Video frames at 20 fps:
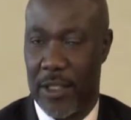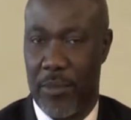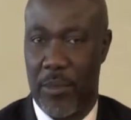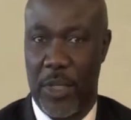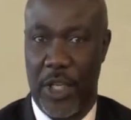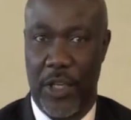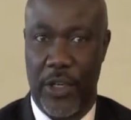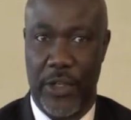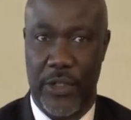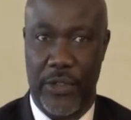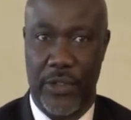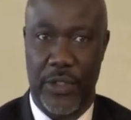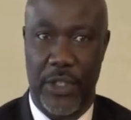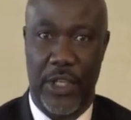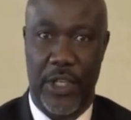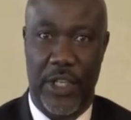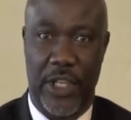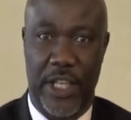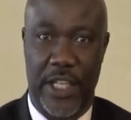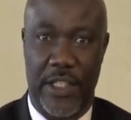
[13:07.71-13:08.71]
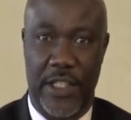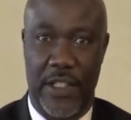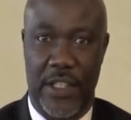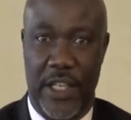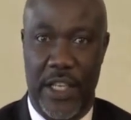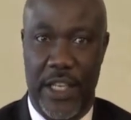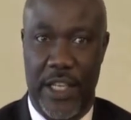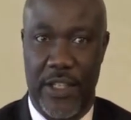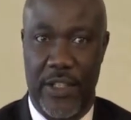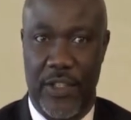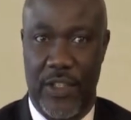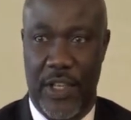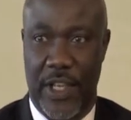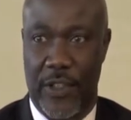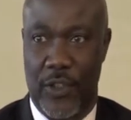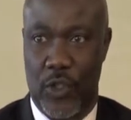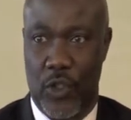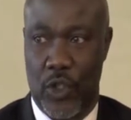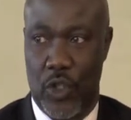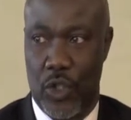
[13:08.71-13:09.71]
because it's
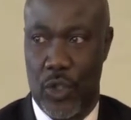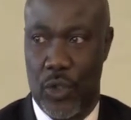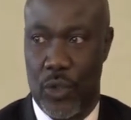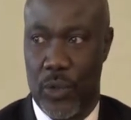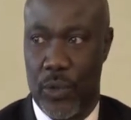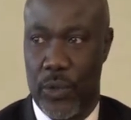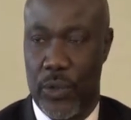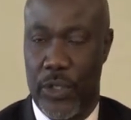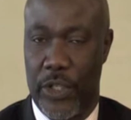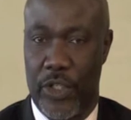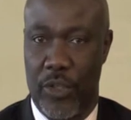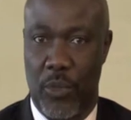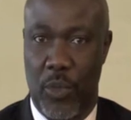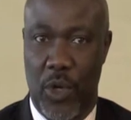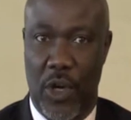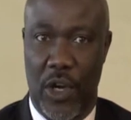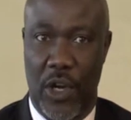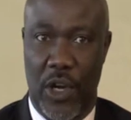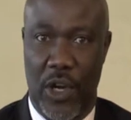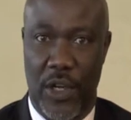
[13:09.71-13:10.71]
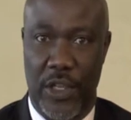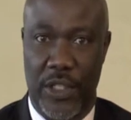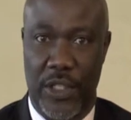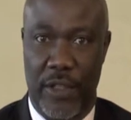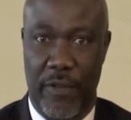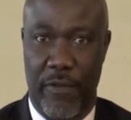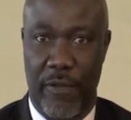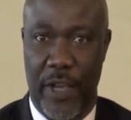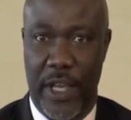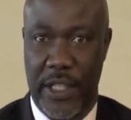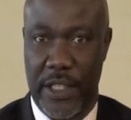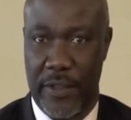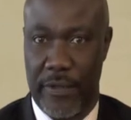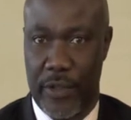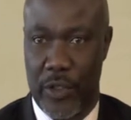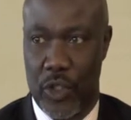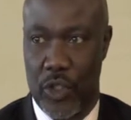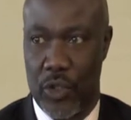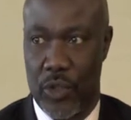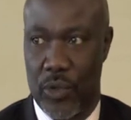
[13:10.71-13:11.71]
easier to do, it's more cost effective
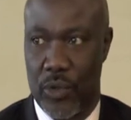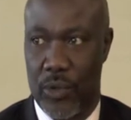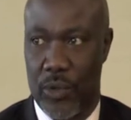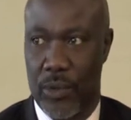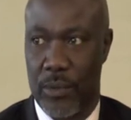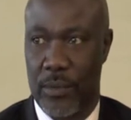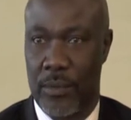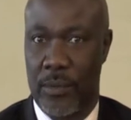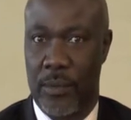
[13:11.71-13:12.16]
to do,